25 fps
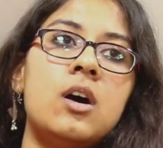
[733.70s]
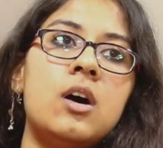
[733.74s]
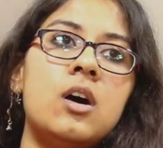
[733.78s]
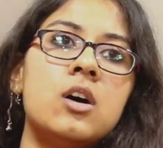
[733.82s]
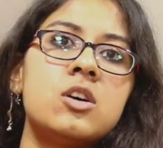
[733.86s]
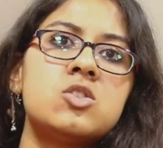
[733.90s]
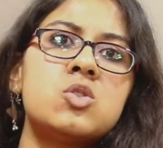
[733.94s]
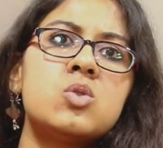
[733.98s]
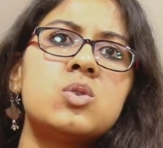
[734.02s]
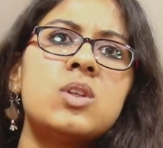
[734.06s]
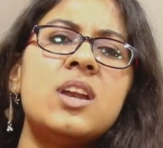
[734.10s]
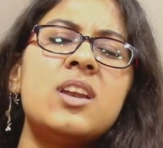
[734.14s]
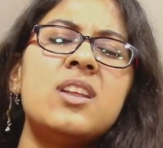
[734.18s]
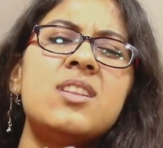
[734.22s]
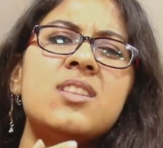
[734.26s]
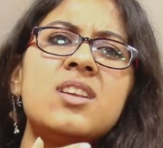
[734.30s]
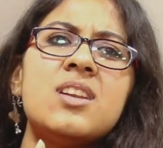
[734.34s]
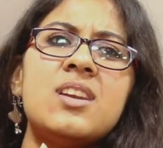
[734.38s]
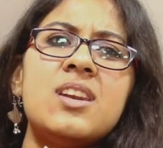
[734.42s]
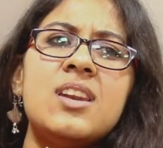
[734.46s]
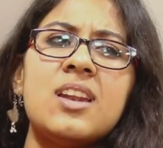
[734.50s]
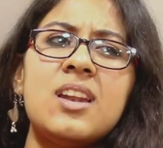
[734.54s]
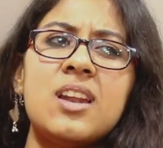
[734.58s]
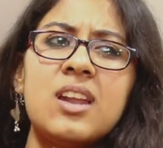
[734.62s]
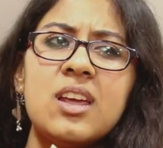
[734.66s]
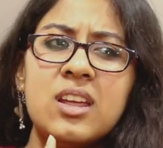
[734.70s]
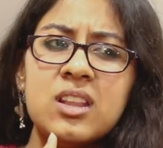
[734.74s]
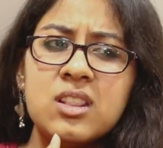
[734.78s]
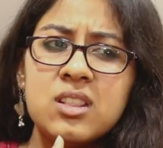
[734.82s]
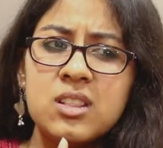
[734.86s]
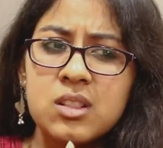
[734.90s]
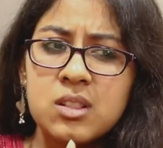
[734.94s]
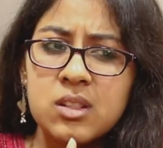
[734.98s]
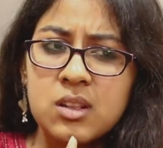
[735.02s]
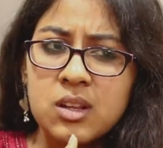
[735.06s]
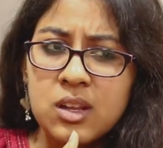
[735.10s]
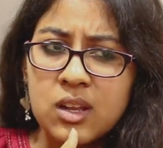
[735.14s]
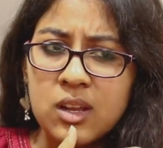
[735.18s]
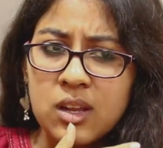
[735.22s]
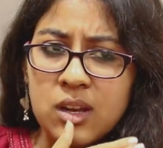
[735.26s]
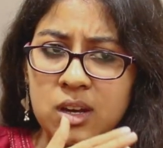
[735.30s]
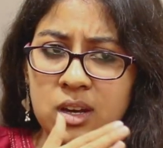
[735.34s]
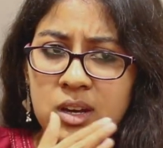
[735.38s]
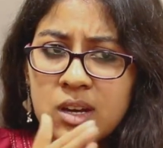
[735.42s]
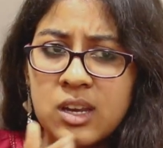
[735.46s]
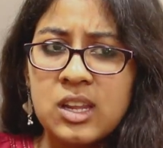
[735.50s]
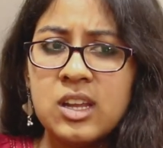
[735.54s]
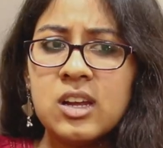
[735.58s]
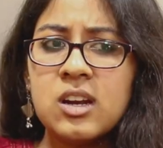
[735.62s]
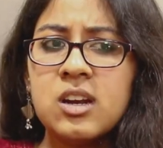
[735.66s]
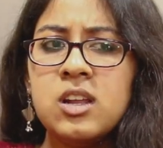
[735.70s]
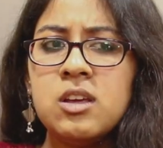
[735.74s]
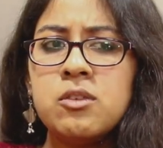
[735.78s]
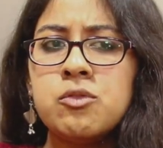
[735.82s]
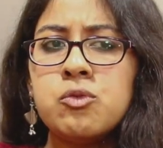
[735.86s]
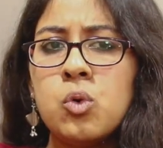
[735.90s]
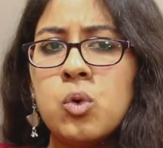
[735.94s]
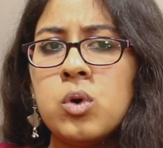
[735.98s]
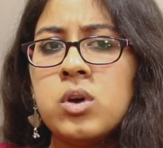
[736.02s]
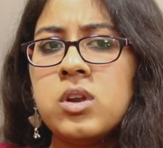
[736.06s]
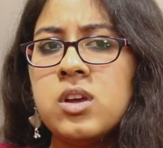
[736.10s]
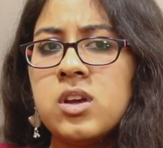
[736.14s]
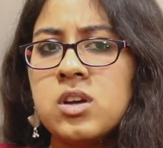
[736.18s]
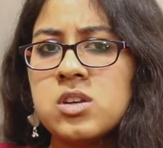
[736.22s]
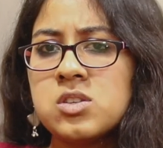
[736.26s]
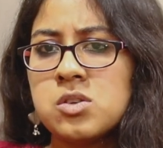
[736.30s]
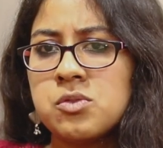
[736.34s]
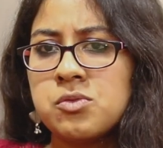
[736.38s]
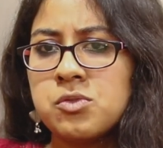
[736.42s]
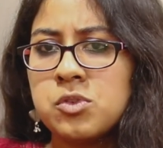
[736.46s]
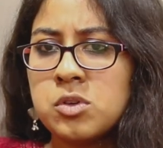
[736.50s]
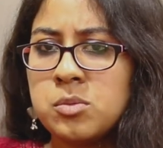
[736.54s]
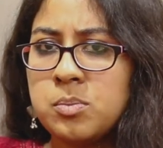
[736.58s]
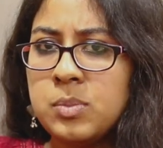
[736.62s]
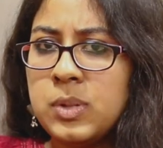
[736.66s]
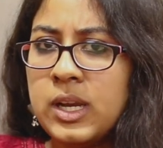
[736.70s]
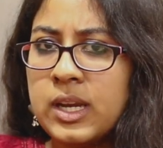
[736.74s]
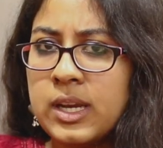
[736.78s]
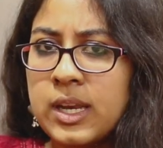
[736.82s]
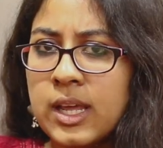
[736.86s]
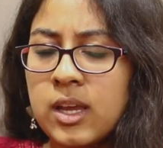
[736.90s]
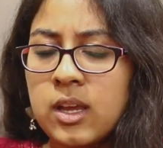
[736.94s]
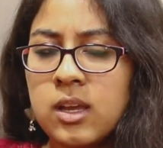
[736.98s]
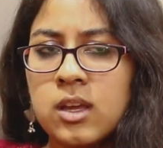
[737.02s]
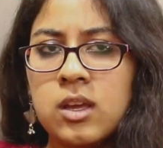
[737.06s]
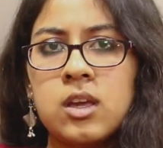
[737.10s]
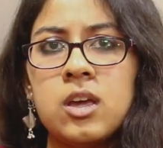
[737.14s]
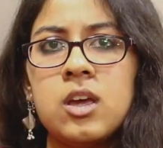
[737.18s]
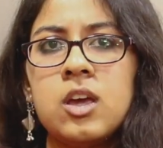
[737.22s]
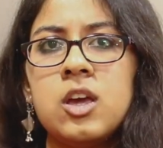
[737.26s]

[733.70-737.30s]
so that in nearly 4 years of your BTech,